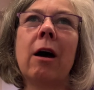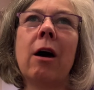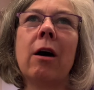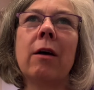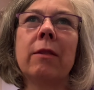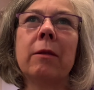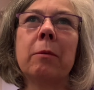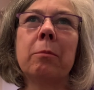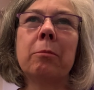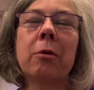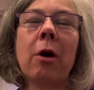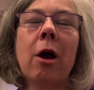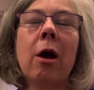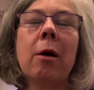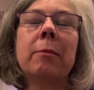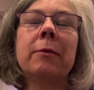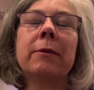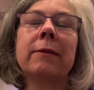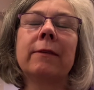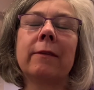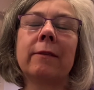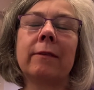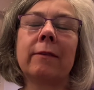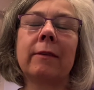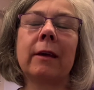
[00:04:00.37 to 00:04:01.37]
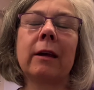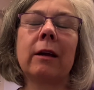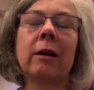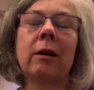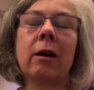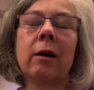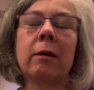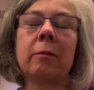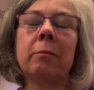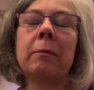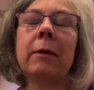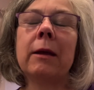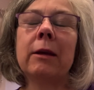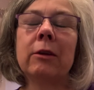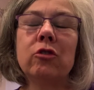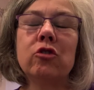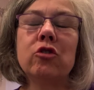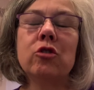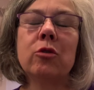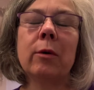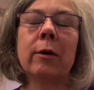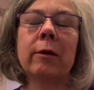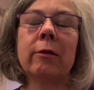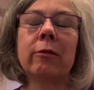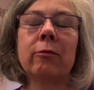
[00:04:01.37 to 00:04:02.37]
on the promises that God makes
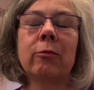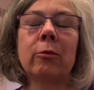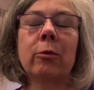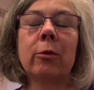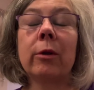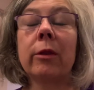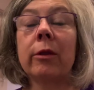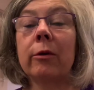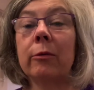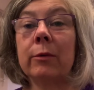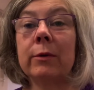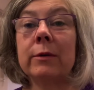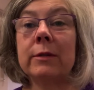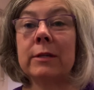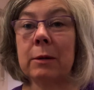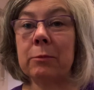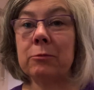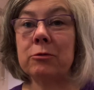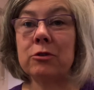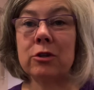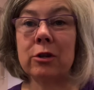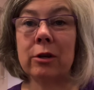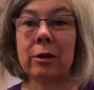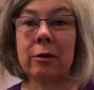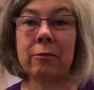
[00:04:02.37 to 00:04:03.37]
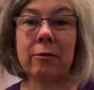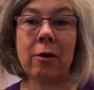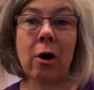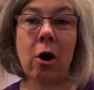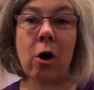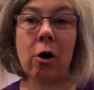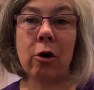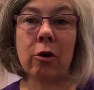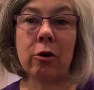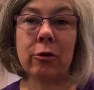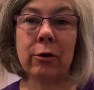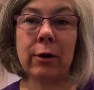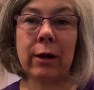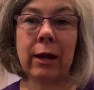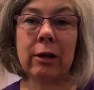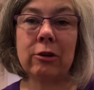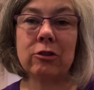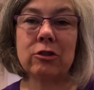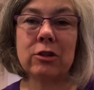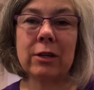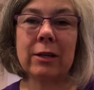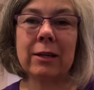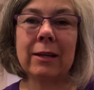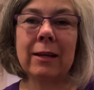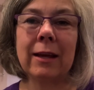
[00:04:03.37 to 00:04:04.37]
to us for the redemption of all
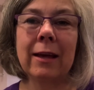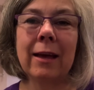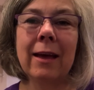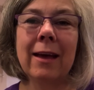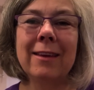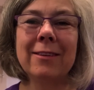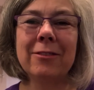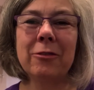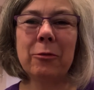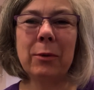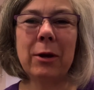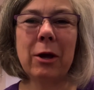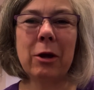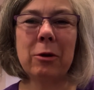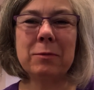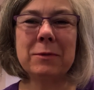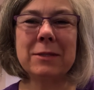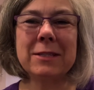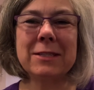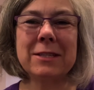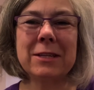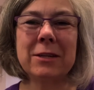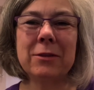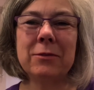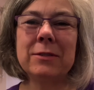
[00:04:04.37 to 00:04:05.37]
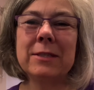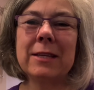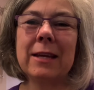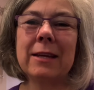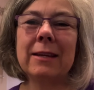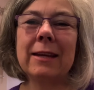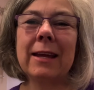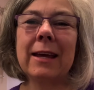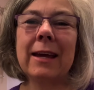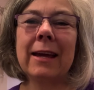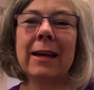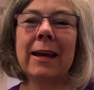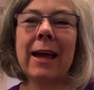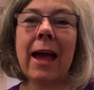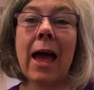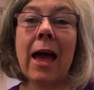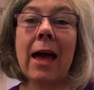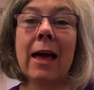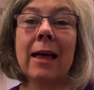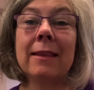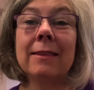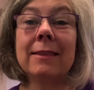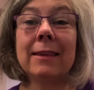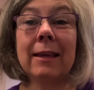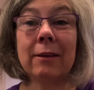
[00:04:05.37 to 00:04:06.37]
creation. So we hope to see you Sunday,
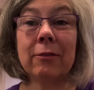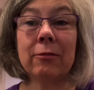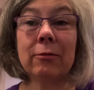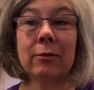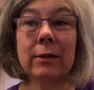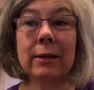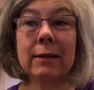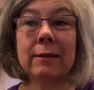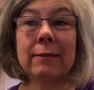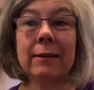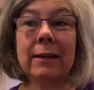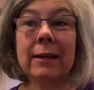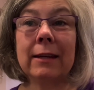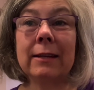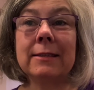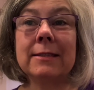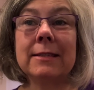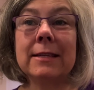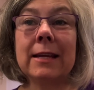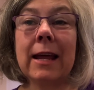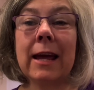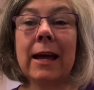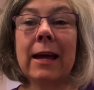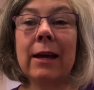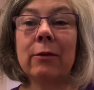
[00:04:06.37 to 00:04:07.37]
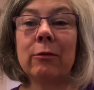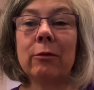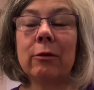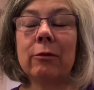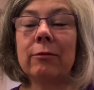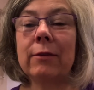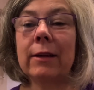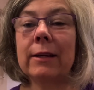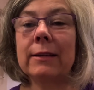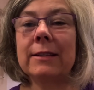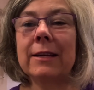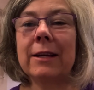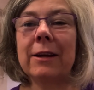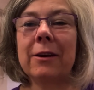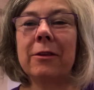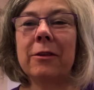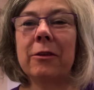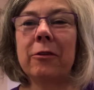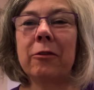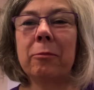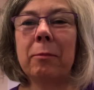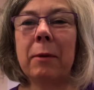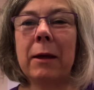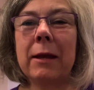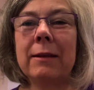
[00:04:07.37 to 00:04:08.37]
and thanks for listening today and reflecting on
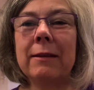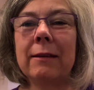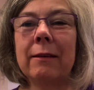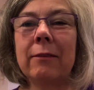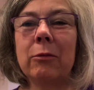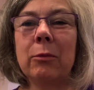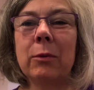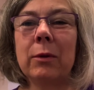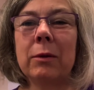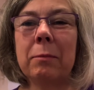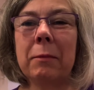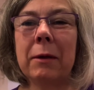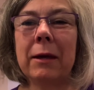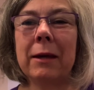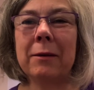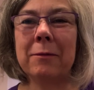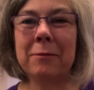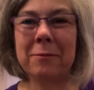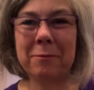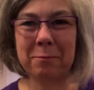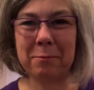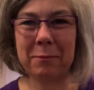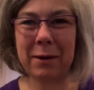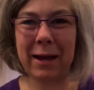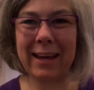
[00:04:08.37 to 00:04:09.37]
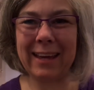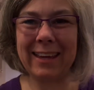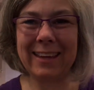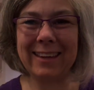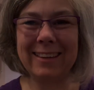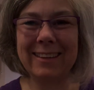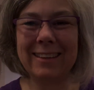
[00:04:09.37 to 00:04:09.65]
those paintings with me. Bye.